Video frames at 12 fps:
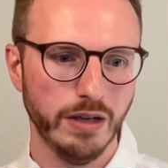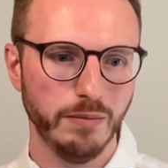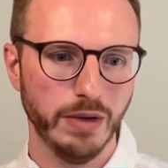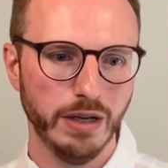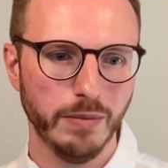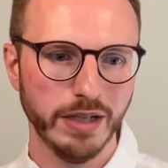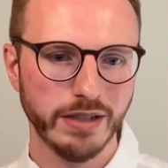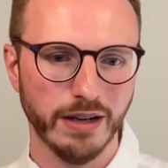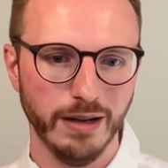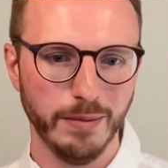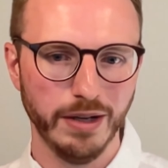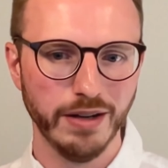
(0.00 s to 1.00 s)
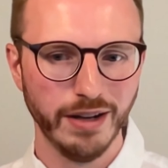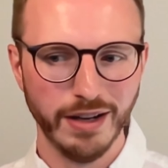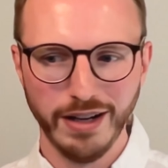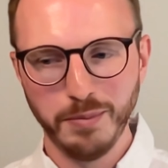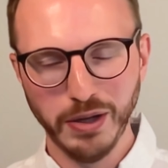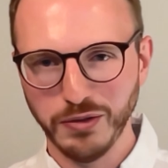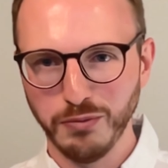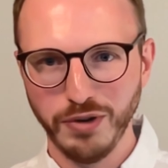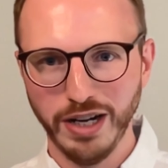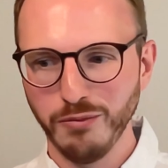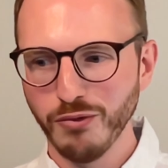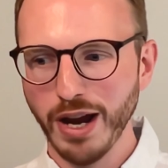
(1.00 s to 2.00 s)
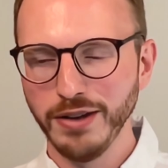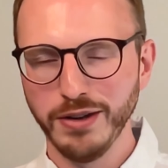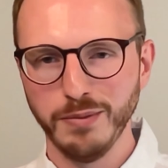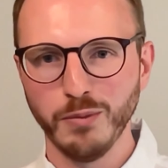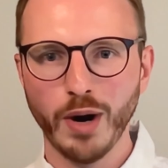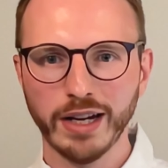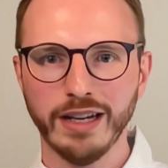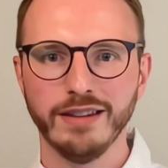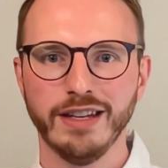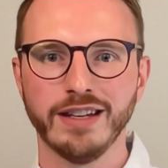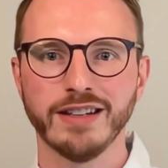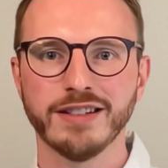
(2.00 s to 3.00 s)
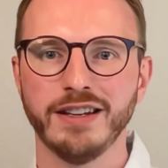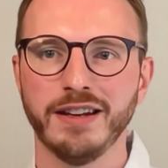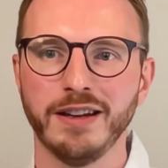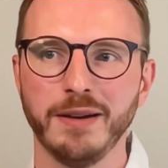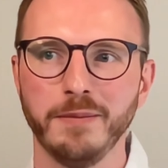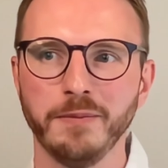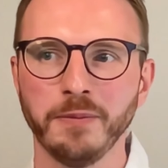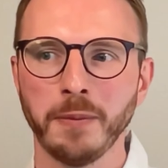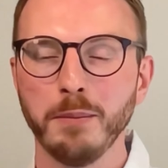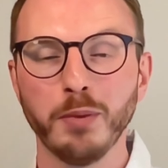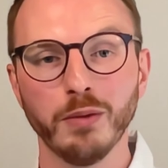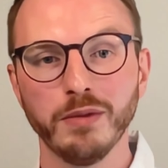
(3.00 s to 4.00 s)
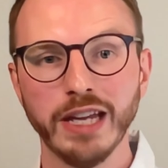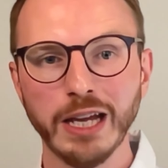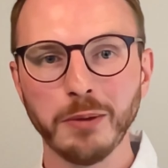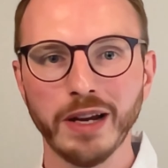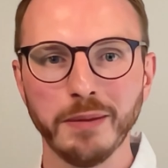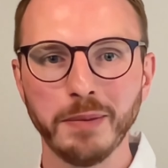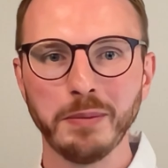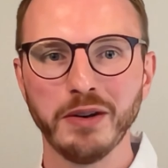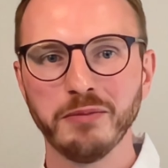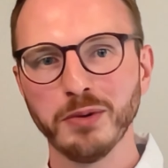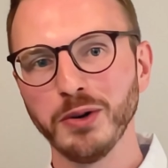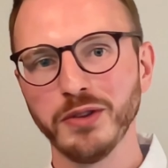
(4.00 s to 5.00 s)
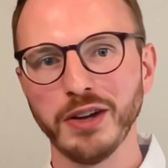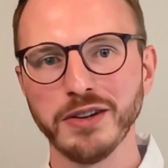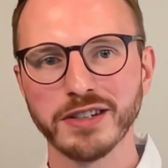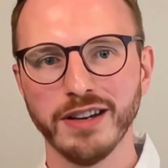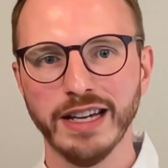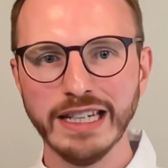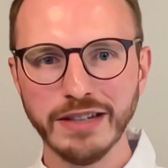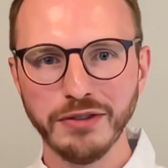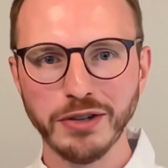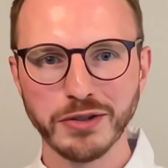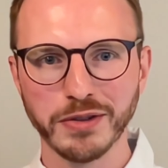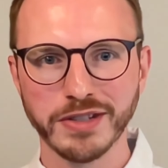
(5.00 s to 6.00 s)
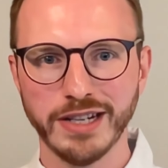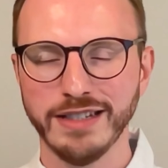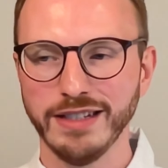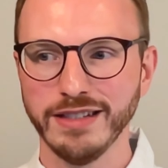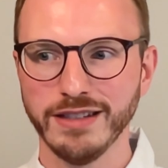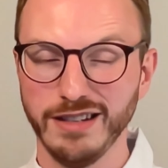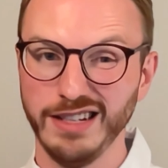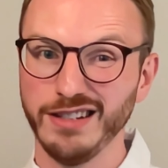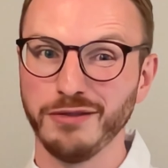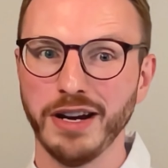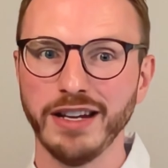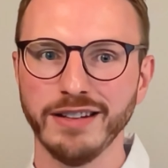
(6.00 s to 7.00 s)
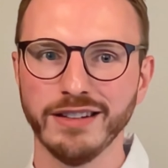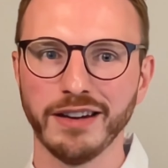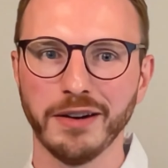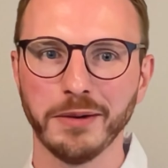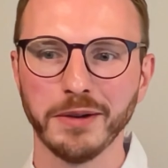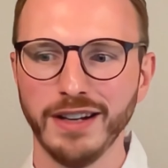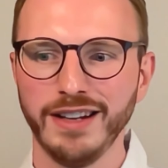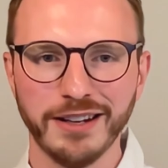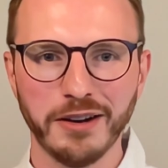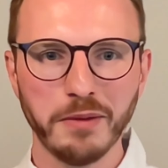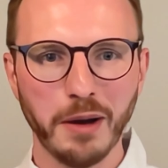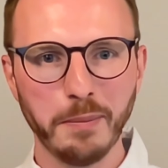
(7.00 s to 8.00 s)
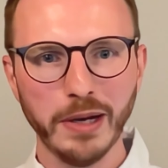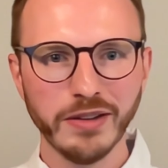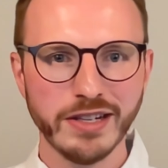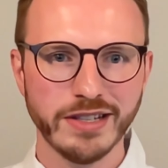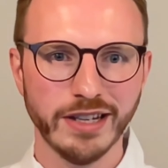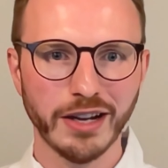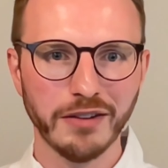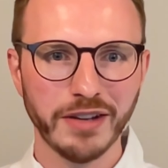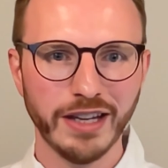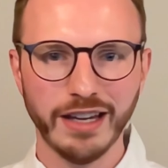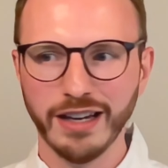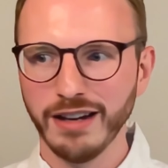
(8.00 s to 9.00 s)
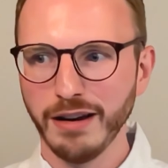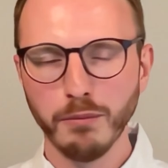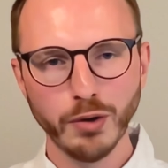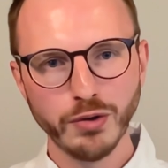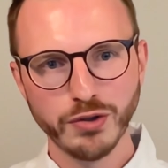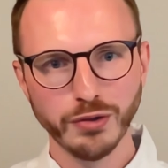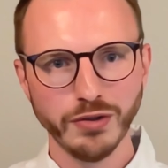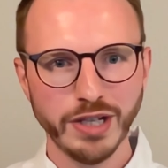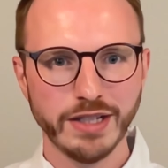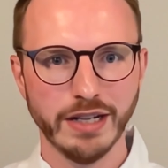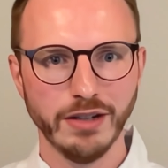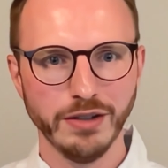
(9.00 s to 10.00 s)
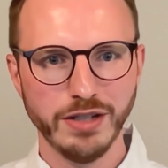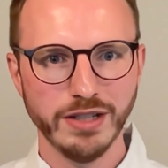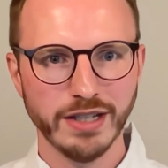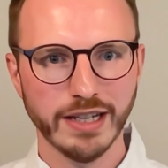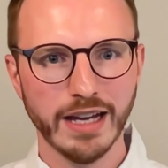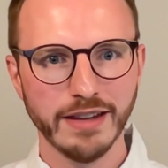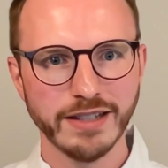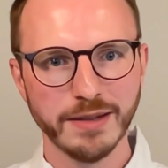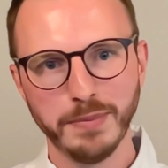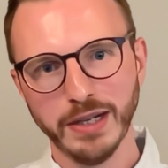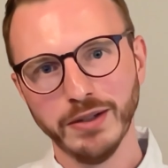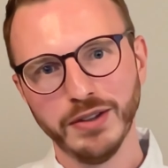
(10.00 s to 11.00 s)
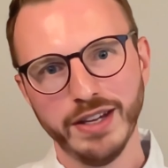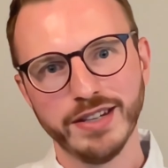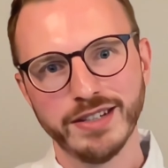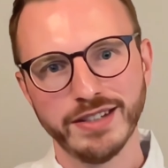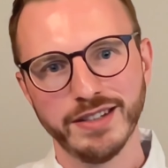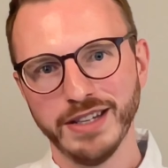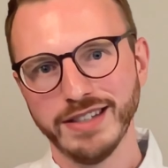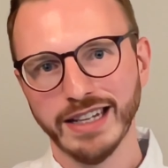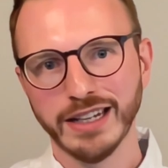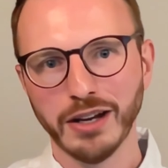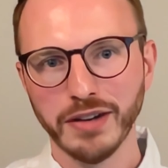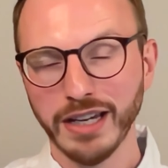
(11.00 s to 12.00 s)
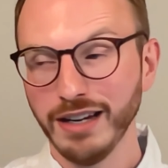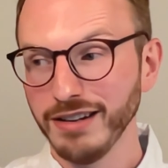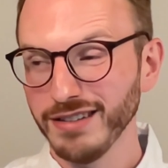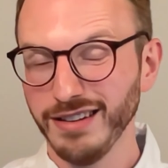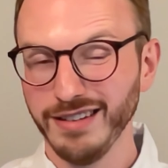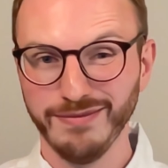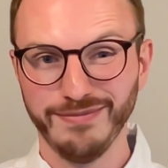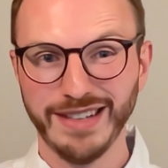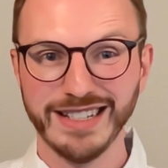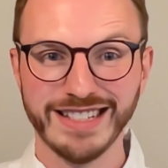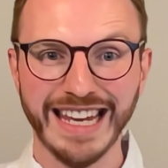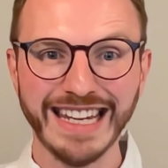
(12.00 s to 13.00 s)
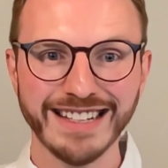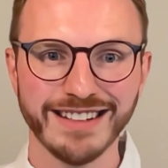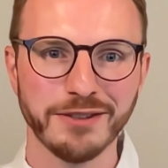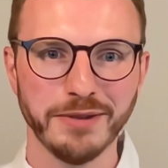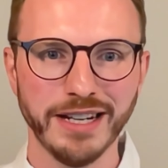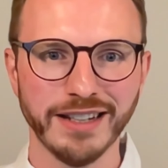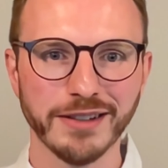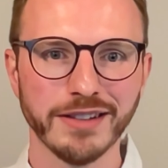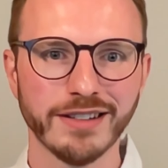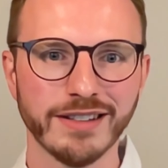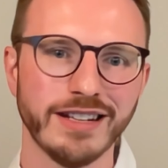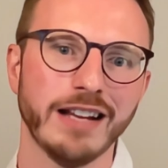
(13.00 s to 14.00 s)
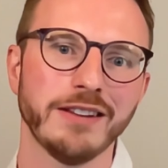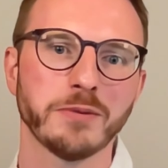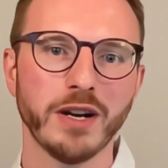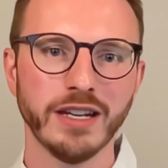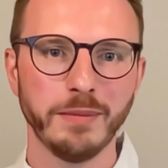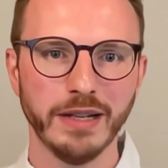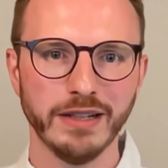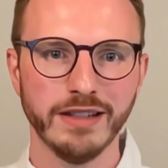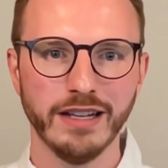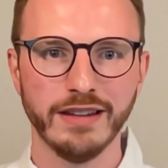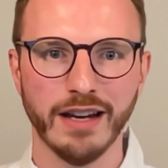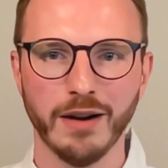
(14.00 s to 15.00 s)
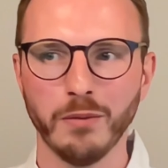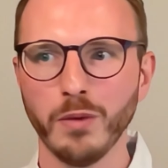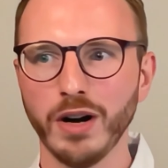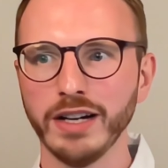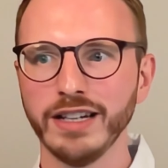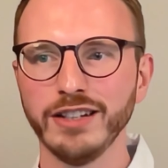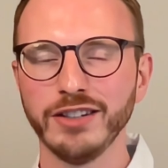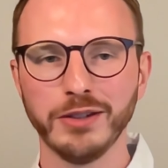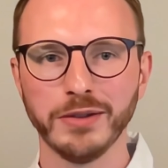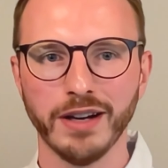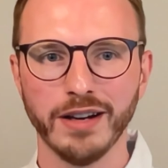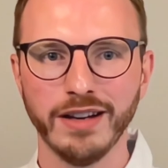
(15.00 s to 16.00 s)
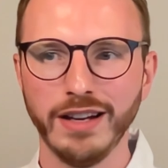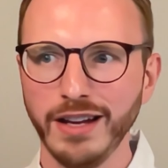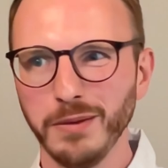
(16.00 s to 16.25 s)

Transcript: in my time and built some really random, wacky things. But equally, people have brought those to like interview sort of settings, and it's great to go, I built this thing over here. I munged all these technologies together to build this thing over here. And it's like, that's ace. That's really good. Tell us why you did that. Why did you do that?